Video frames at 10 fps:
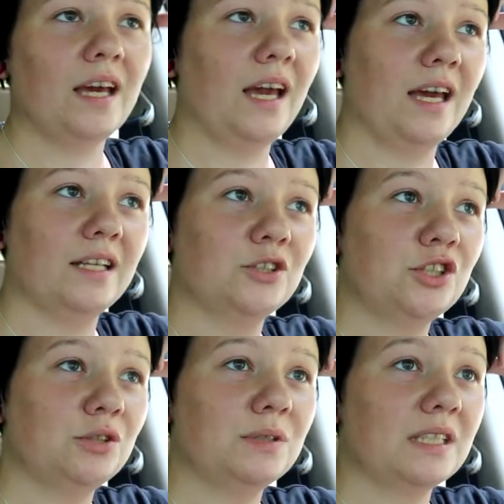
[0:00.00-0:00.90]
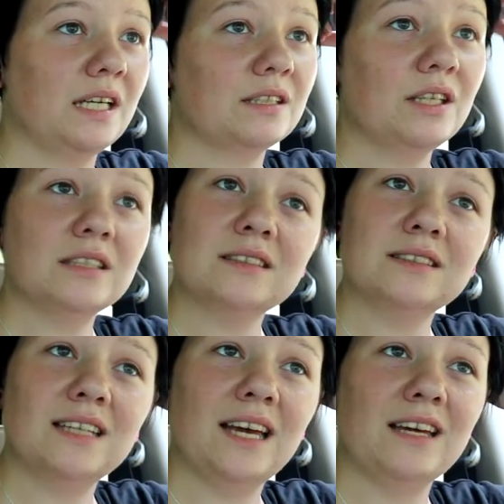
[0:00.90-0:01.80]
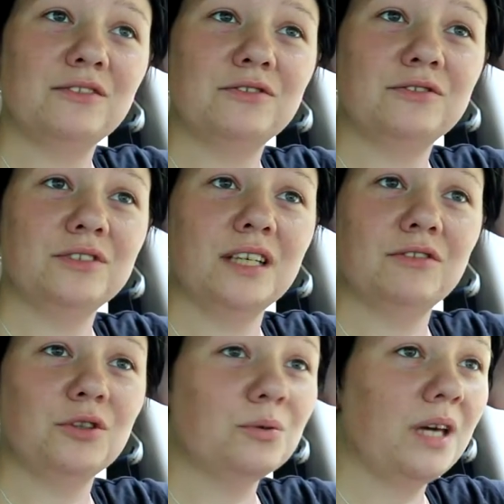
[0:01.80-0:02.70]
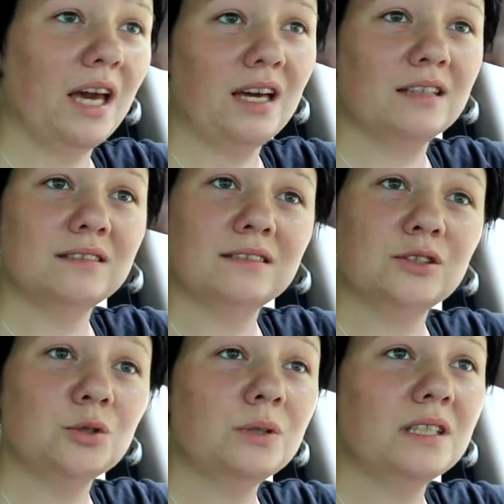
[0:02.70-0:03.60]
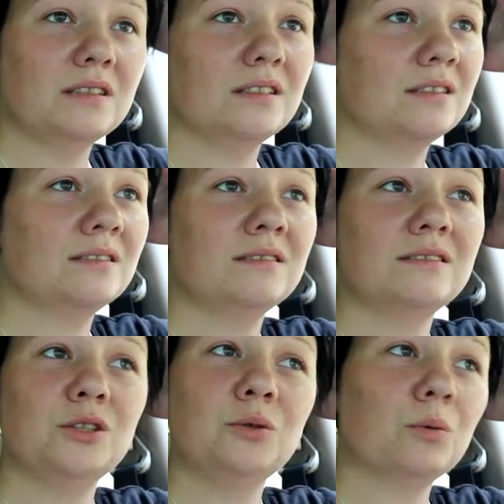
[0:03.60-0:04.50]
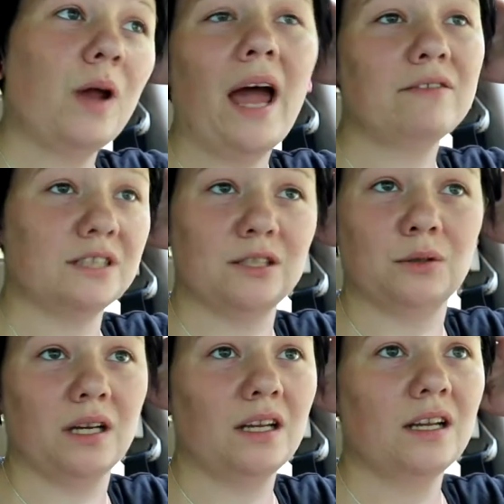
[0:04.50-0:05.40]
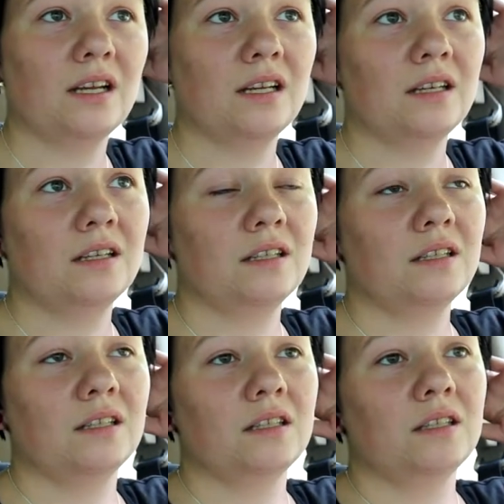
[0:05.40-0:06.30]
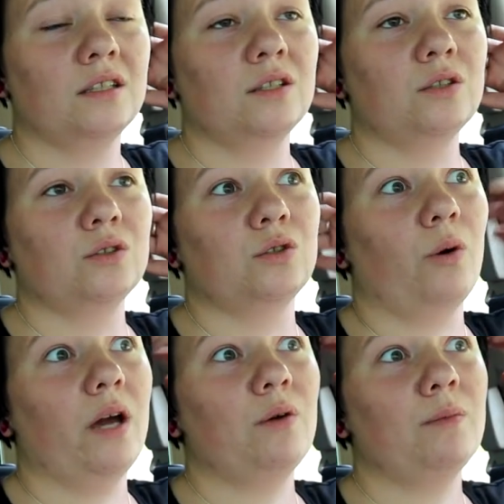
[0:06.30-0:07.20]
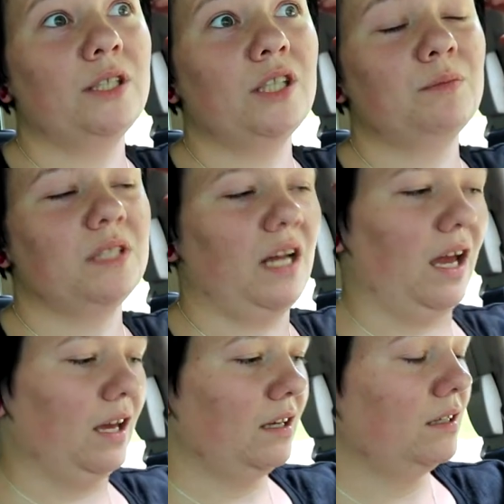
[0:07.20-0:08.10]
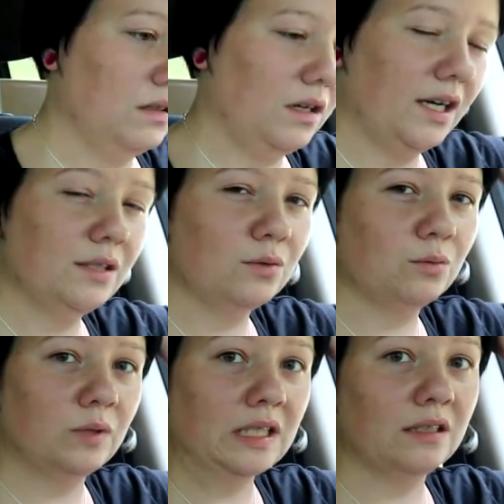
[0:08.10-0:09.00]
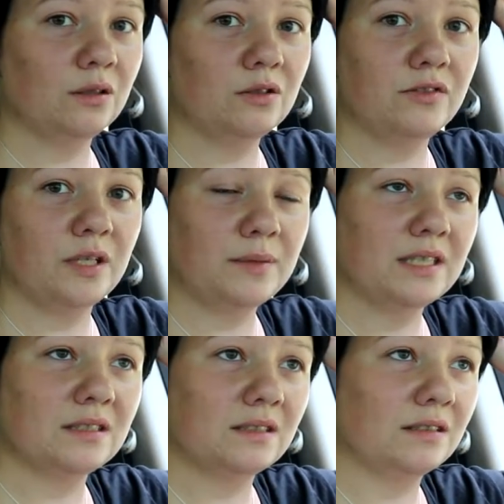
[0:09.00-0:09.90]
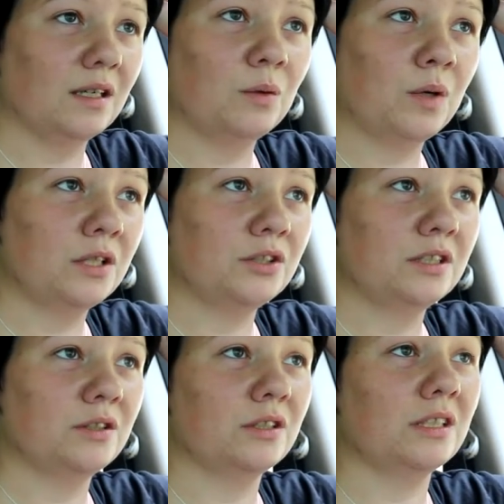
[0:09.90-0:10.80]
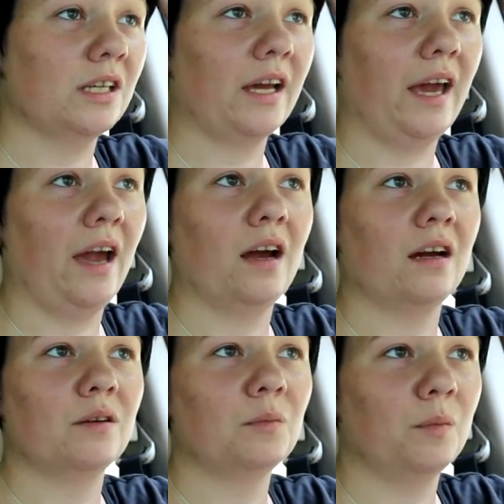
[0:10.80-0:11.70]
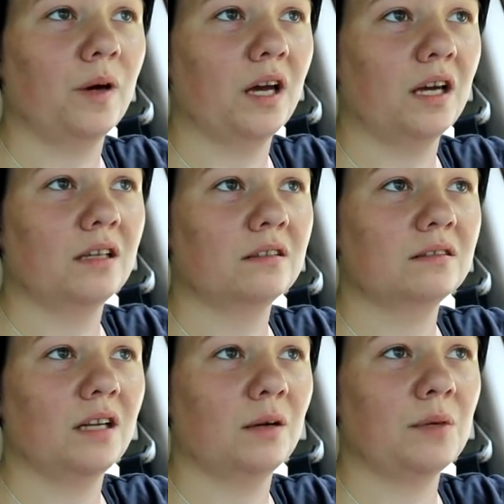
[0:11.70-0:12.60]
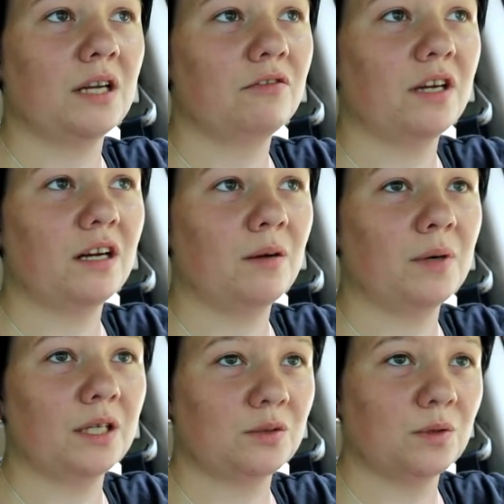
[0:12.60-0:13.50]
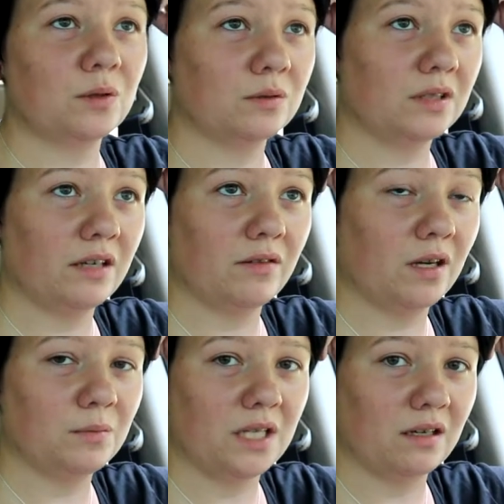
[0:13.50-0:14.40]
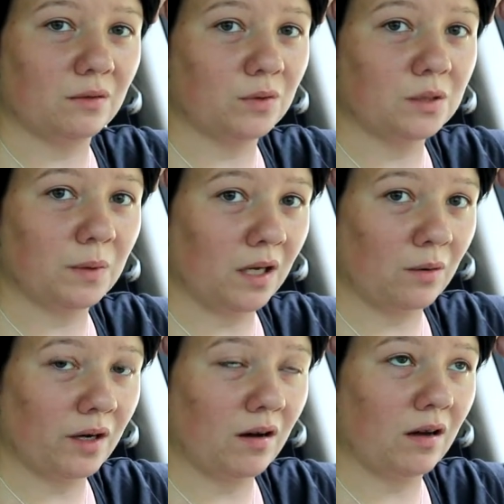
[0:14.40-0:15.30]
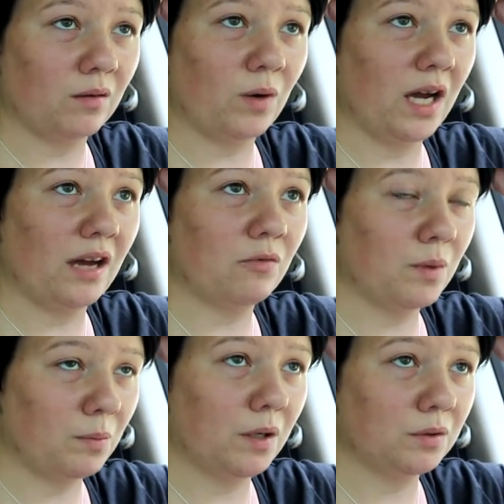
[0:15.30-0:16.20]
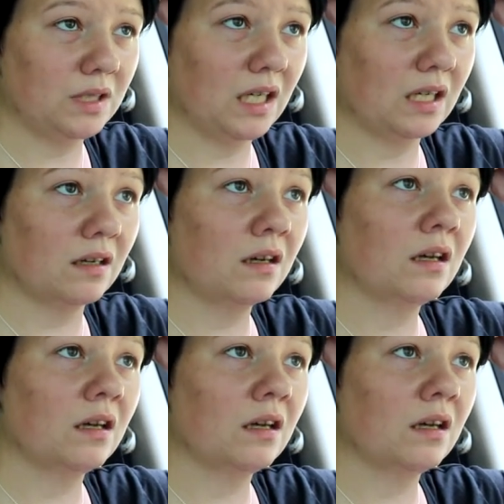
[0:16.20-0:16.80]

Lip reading: and she was like, look, if you can't do it, then you don't have to do it. So I quit my job today. I don't really know if anybody's gonna watch this or gonna care, but I mean, I figured I might as well give an update on what's been going on, why I haven't been posting.